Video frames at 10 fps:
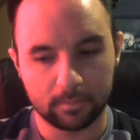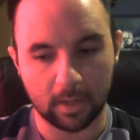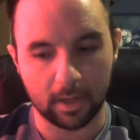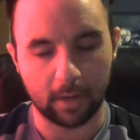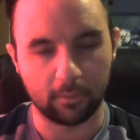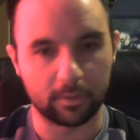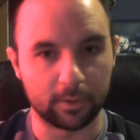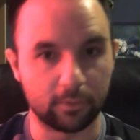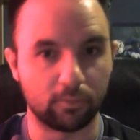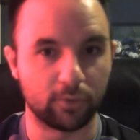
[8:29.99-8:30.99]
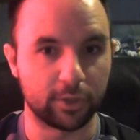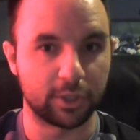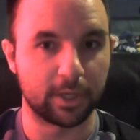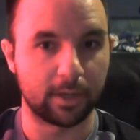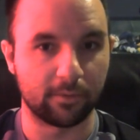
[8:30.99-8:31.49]
I really do
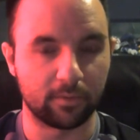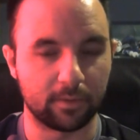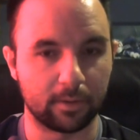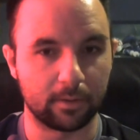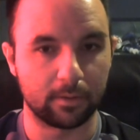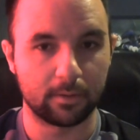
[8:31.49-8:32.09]
appreciate everything.